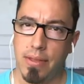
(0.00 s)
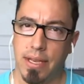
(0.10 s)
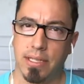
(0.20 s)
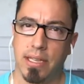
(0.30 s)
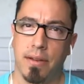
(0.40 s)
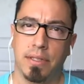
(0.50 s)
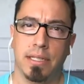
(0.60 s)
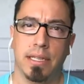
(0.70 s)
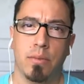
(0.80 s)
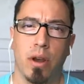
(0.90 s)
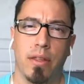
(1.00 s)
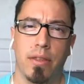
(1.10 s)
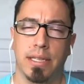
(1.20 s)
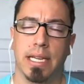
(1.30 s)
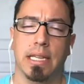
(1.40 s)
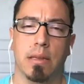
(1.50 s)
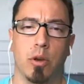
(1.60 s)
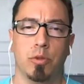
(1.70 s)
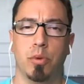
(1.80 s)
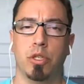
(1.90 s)
This is obviously one of the things I get the
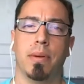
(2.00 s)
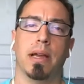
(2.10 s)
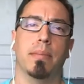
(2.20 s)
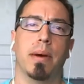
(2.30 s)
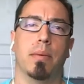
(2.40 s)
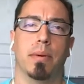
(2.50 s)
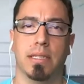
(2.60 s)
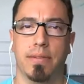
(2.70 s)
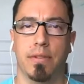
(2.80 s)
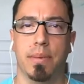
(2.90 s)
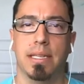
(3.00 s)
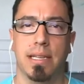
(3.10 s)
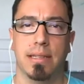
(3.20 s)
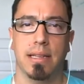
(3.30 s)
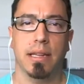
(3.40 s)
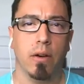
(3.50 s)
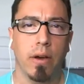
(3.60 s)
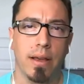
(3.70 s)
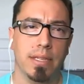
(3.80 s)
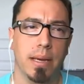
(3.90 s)
most pushback about, because everybody says that they don't
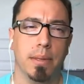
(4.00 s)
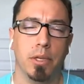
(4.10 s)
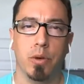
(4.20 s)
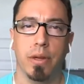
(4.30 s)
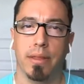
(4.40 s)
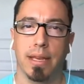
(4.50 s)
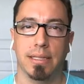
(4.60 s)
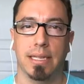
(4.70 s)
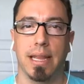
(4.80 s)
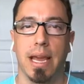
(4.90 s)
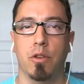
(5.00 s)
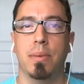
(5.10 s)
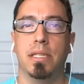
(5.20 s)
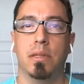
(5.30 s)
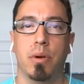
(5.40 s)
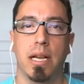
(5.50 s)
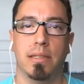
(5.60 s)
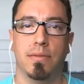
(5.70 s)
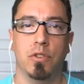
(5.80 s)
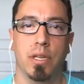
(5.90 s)
have time to do it and things like that. You'd be
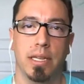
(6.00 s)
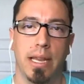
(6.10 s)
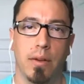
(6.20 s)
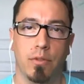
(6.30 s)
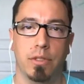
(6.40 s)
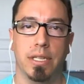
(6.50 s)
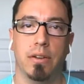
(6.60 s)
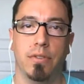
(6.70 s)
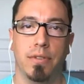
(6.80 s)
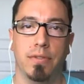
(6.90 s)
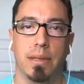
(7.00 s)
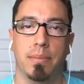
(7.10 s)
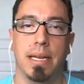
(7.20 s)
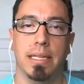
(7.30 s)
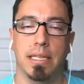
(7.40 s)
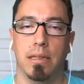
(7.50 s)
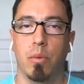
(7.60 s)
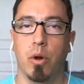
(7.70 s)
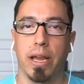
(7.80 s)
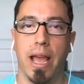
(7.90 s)
surprised if you sat down for 10 or 15 minutes in the
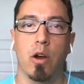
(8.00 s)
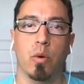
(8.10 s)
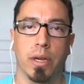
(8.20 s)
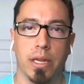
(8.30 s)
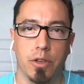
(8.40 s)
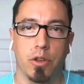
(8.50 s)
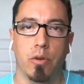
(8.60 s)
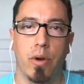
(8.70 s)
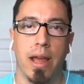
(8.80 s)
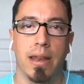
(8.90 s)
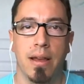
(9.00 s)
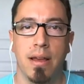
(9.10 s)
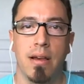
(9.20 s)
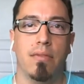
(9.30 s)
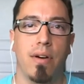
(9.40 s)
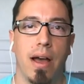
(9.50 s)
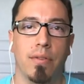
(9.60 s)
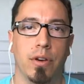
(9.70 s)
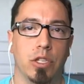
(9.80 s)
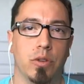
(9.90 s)
morning how quickly you could write
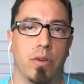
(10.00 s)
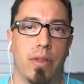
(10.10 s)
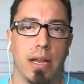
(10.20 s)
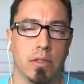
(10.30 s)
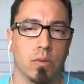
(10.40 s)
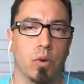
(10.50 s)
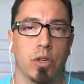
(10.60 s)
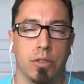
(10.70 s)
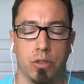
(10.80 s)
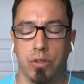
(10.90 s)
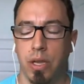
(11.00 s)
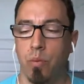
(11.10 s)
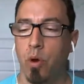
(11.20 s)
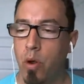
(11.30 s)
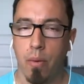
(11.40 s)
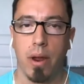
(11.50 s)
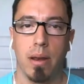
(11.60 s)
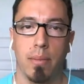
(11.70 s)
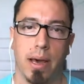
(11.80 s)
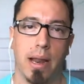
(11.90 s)
500 to 1,000 words. And you say, what do I
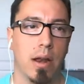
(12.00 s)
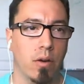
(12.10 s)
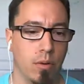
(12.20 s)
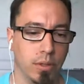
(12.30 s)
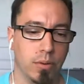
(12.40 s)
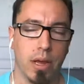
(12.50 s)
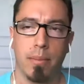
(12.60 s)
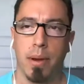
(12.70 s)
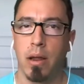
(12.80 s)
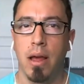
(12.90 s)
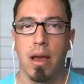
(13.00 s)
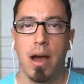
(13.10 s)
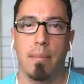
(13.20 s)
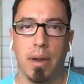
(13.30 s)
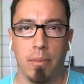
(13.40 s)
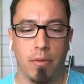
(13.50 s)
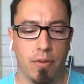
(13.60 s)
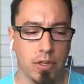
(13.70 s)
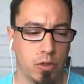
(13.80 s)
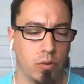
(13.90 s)
write about? I don't know what to write about. I'm not a
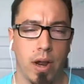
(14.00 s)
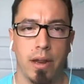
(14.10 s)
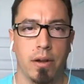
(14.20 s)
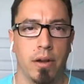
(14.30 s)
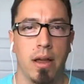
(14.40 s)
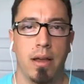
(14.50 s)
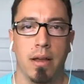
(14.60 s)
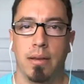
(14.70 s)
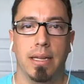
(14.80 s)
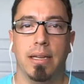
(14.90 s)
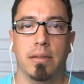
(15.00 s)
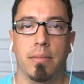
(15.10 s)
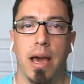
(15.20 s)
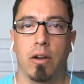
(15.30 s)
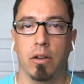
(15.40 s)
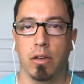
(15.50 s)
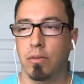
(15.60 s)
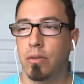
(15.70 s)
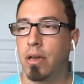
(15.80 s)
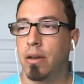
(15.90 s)
professional writer. It doesn't matter.
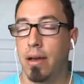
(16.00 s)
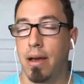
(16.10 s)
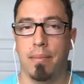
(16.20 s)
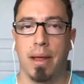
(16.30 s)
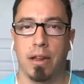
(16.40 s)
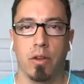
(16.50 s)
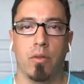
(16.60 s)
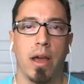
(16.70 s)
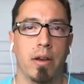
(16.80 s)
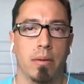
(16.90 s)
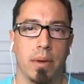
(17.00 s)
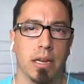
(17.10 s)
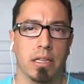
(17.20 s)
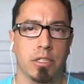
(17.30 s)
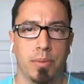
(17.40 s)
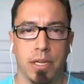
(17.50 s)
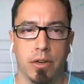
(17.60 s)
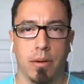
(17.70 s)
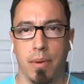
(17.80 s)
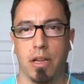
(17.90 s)
Look, I'm not a good writer. I'm not a good
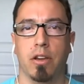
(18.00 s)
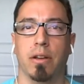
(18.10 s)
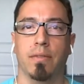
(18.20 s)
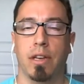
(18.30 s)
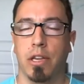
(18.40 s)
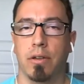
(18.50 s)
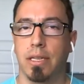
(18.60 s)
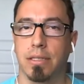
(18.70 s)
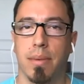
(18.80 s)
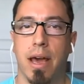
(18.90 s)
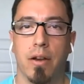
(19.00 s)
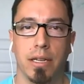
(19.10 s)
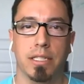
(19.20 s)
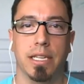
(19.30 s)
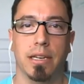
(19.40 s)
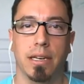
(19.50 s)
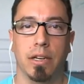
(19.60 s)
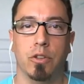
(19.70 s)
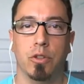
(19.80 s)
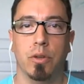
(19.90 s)
speaker. I'm not good on video. It doesn't matter. I just get on
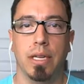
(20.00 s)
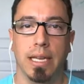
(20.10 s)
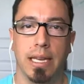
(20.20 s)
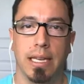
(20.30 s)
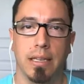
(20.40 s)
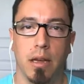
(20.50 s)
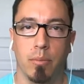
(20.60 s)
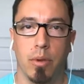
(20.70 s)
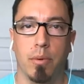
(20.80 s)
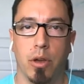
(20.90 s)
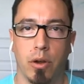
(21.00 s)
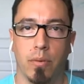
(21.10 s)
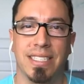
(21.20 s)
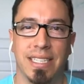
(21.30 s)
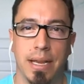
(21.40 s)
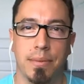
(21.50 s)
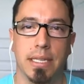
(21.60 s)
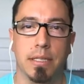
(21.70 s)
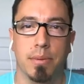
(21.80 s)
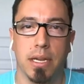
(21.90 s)
here and do it and get it done. People are going to resonate with
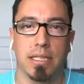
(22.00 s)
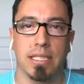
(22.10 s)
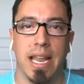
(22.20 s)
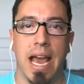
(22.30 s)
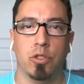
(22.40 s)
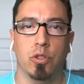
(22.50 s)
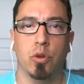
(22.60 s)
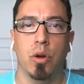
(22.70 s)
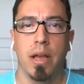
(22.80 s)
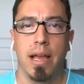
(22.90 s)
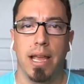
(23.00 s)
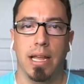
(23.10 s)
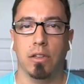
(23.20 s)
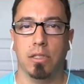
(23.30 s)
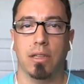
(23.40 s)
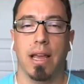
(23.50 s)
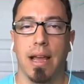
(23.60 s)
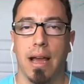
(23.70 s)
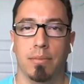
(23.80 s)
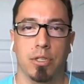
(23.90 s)
this because it's natural. It looks
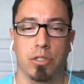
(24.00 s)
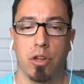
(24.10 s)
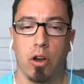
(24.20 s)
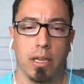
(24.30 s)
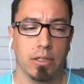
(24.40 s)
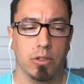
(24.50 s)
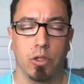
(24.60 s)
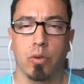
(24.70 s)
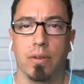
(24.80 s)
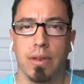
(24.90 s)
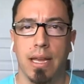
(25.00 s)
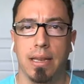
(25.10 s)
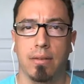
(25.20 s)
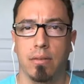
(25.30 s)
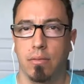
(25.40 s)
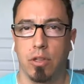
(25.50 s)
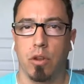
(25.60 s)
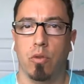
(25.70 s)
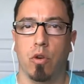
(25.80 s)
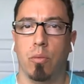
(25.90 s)
like I'm just talking to you in
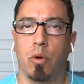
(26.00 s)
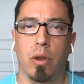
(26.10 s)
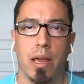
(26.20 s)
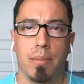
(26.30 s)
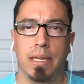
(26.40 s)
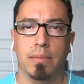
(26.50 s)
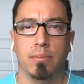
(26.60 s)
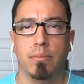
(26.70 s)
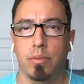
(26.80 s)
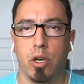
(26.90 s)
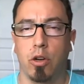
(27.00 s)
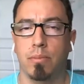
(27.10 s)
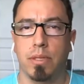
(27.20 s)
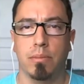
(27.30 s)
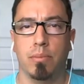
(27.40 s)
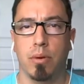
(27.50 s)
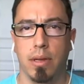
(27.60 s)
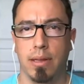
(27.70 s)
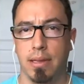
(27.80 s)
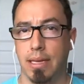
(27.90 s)
normal layman terms and
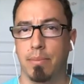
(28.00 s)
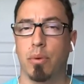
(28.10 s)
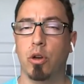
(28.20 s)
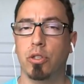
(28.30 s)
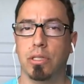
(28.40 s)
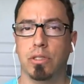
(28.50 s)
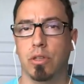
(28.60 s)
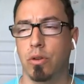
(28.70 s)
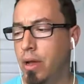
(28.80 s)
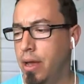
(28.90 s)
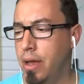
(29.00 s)
in person. So